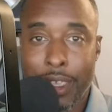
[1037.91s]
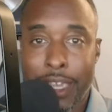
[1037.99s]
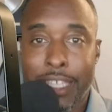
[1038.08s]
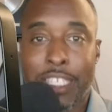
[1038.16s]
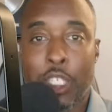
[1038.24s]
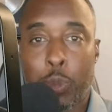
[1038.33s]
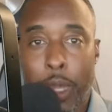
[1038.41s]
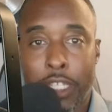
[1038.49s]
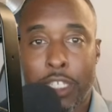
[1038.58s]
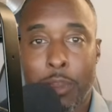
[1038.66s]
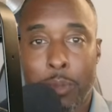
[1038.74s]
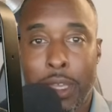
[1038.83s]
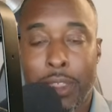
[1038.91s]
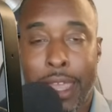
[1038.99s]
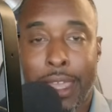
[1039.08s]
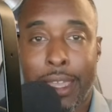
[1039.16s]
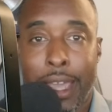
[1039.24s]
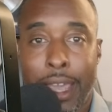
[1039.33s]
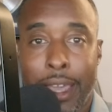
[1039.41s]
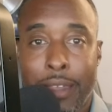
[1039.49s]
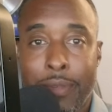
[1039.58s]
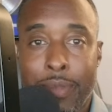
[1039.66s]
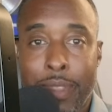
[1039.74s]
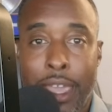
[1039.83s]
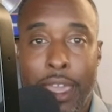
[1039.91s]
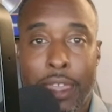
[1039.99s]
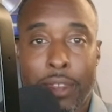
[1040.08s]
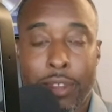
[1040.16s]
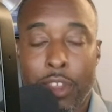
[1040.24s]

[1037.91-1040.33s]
He's expected to be that guy. And,